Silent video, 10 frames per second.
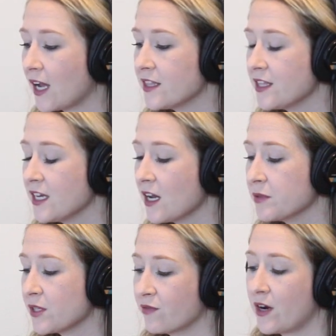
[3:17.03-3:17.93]
I think I
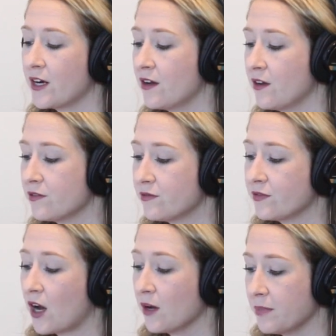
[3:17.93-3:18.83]
was afraid of
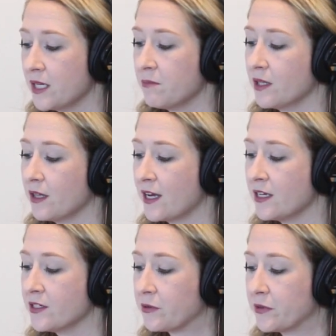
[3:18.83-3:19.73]
not being
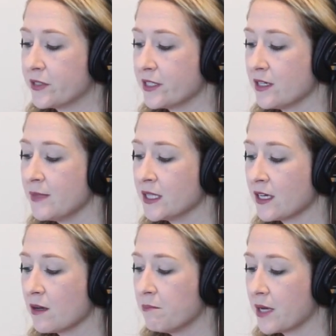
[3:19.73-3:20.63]
polite or seeming
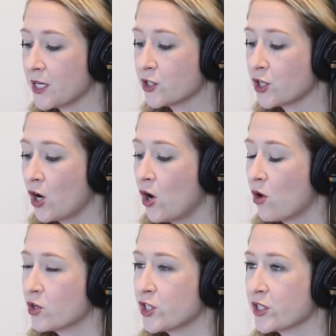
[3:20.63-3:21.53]
like a bitch
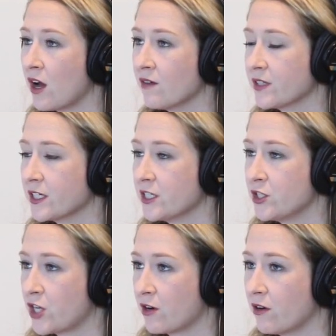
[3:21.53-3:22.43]
or just conflict
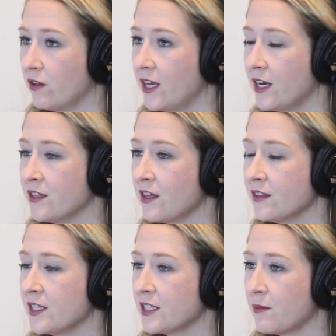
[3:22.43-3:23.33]
in general. And I
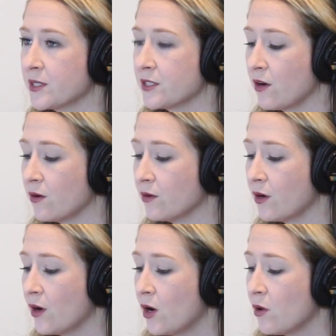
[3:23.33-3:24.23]
thought this
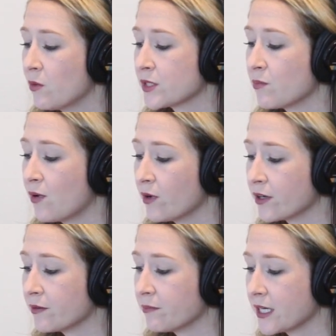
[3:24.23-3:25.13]
episode was
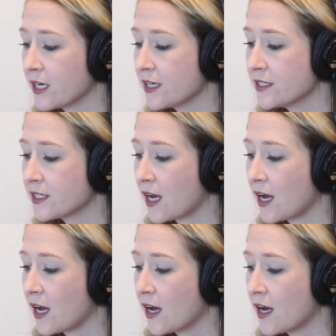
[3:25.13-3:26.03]
important because
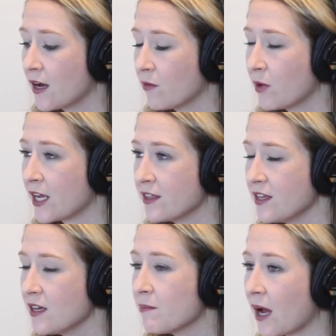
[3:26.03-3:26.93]
when I
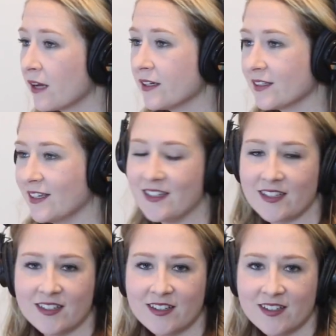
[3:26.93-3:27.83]
think about it, like,